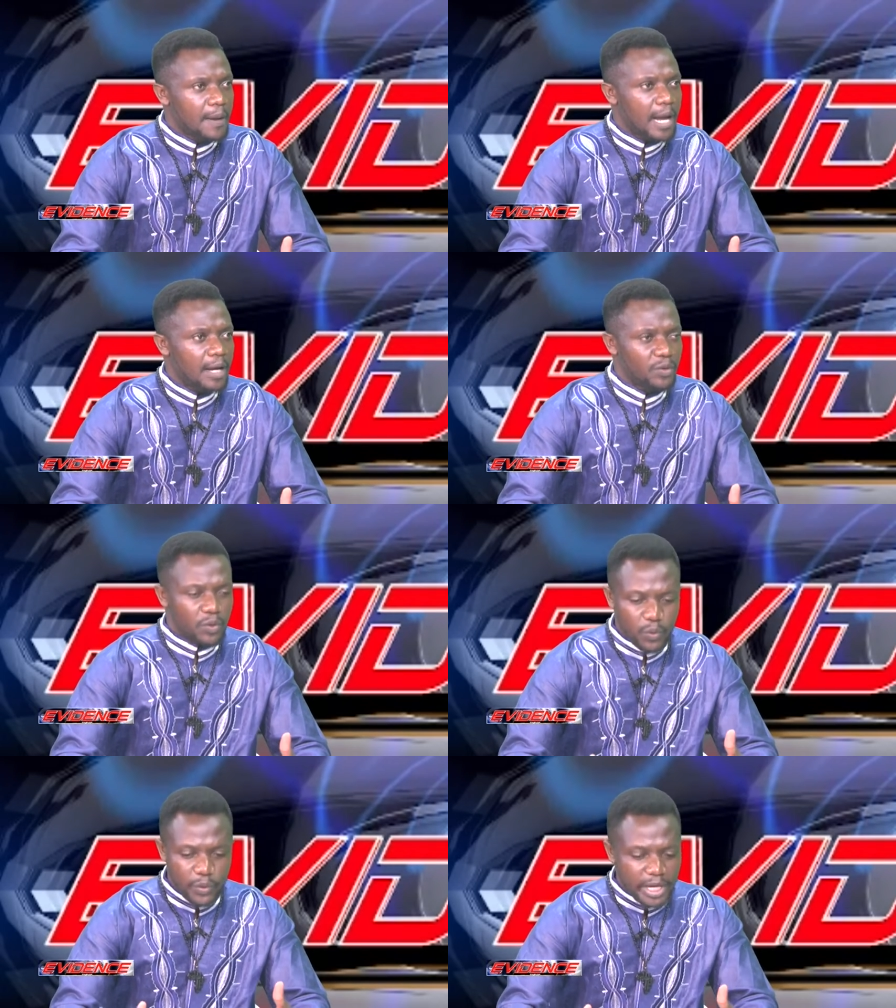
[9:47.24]
And
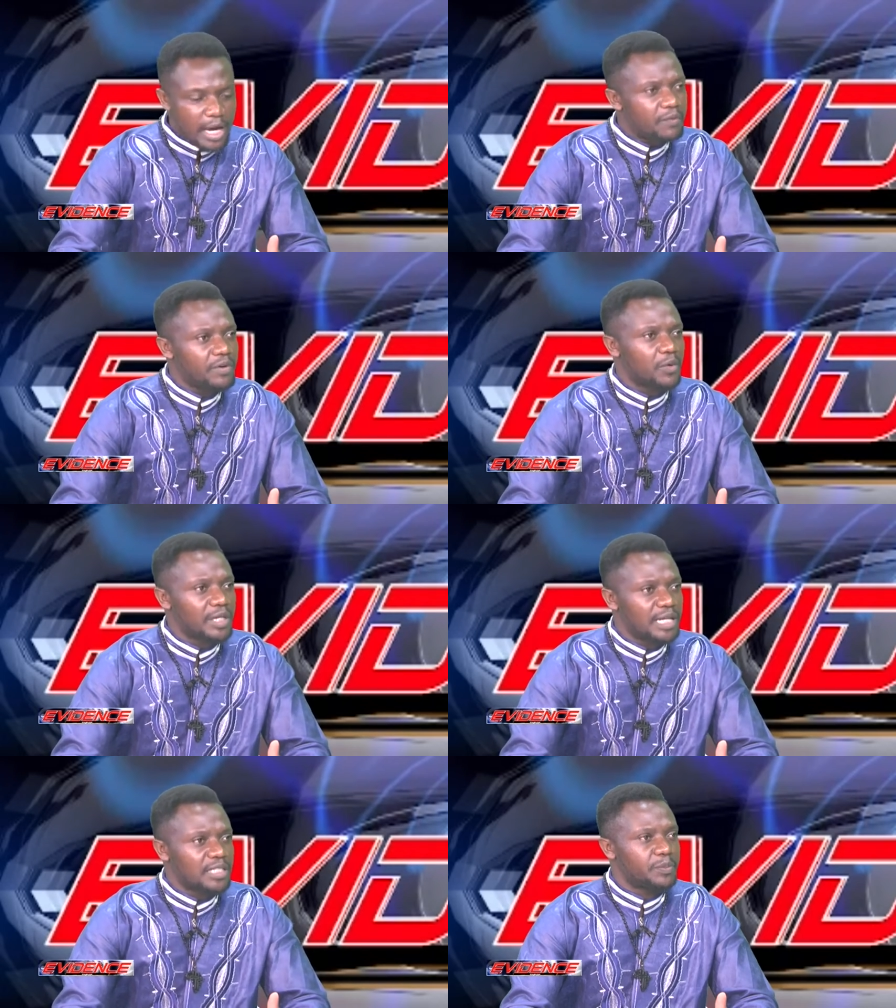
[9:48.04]
we have our
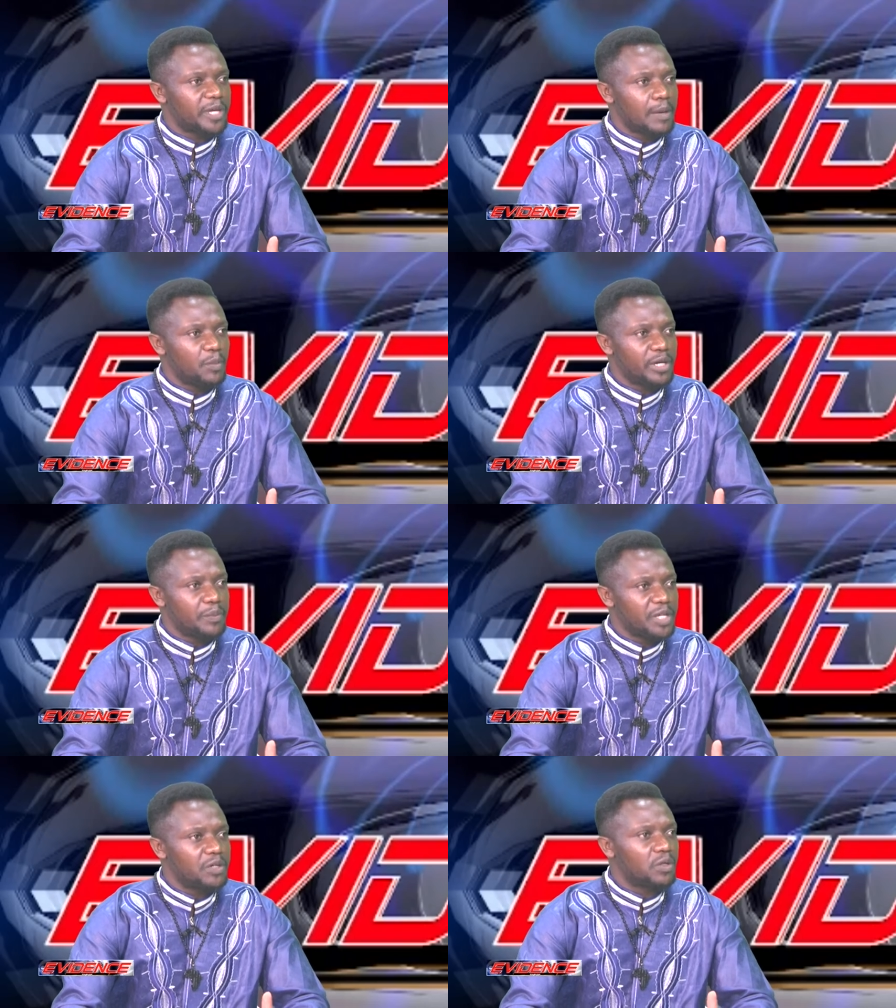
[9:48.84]
taxpayer money
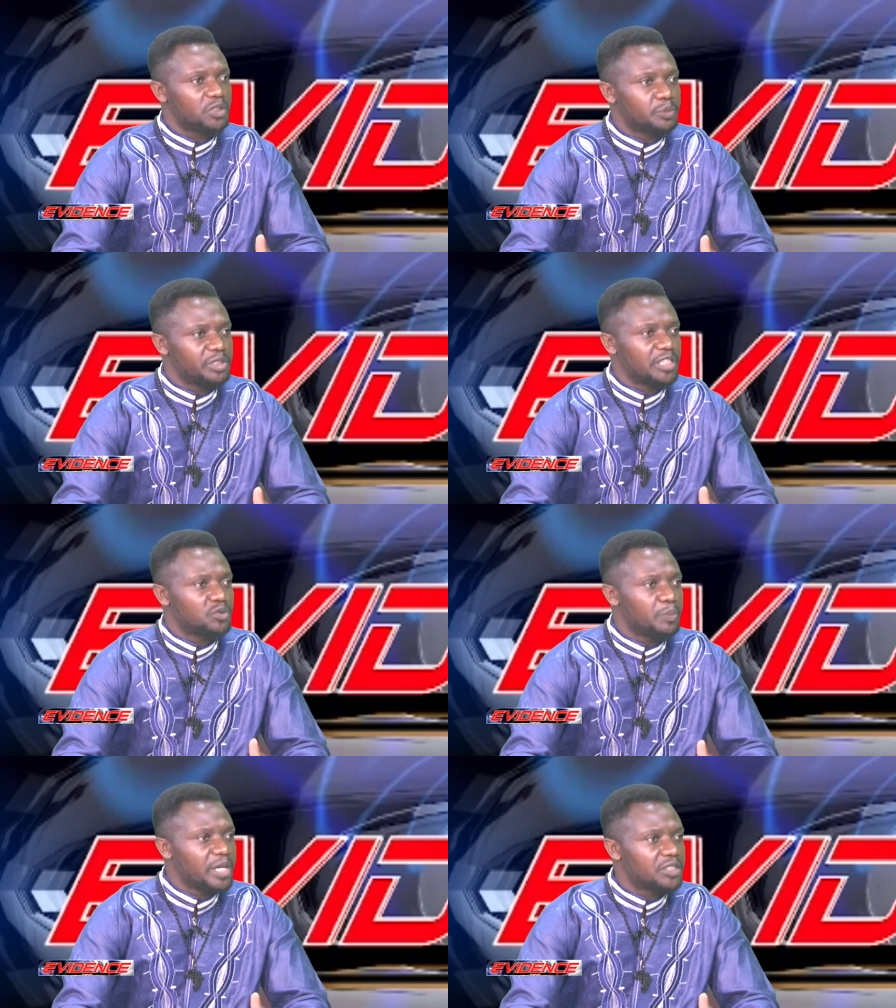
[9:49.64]
being contributed
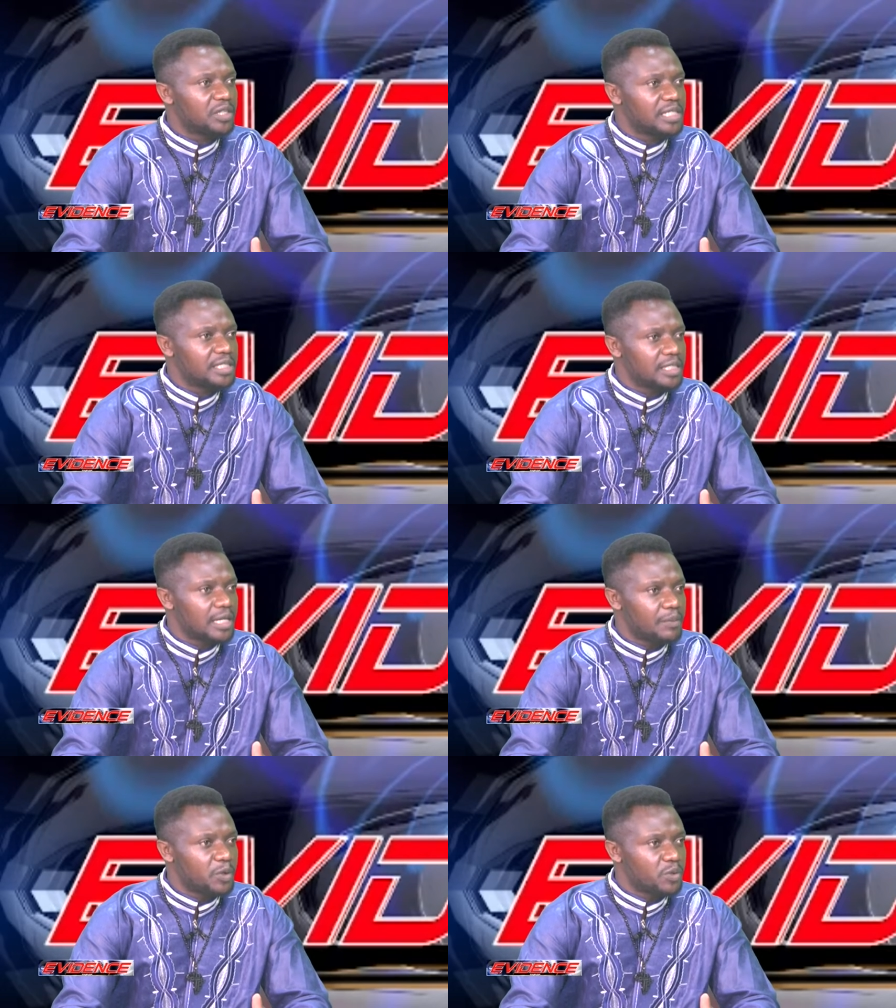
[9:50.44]
to pay journalists in
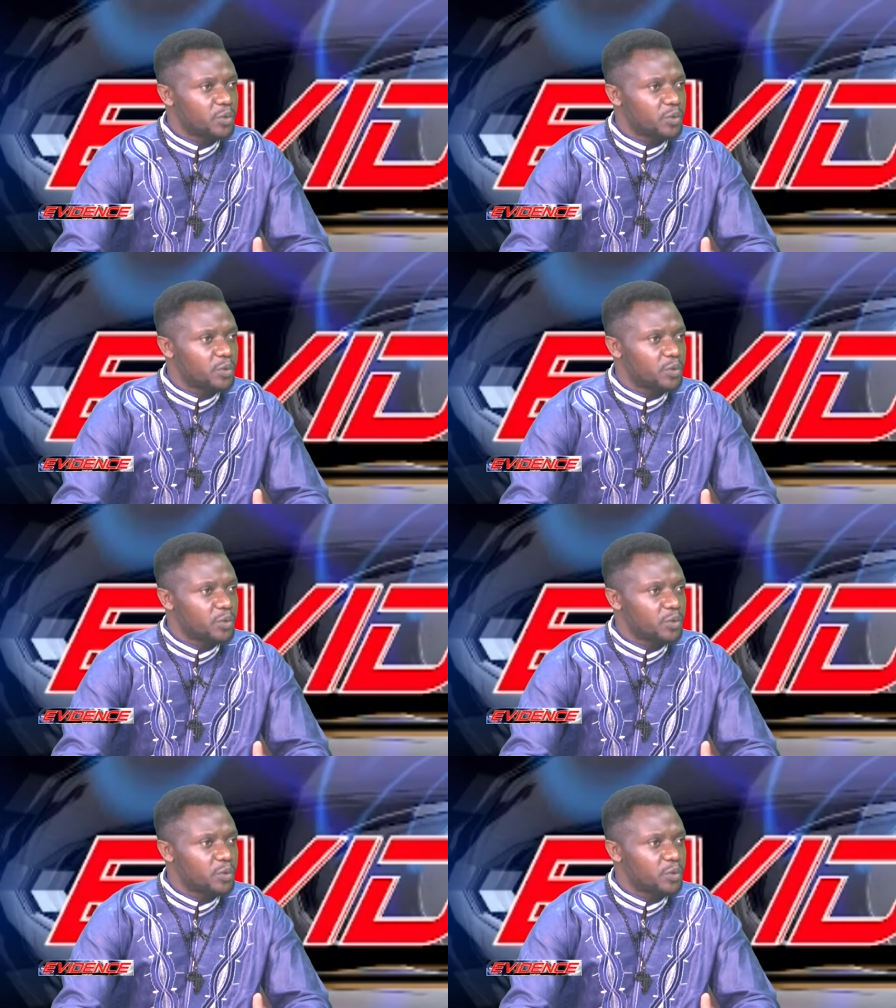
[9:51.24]
Cameroon.